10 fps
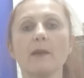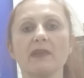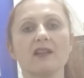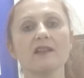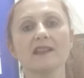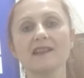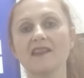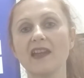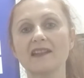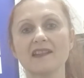because it's
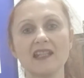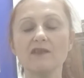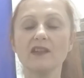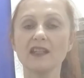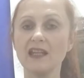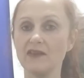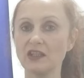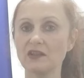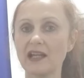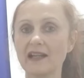Thanksgiving in the
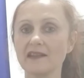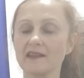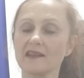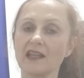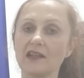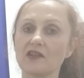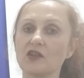United States,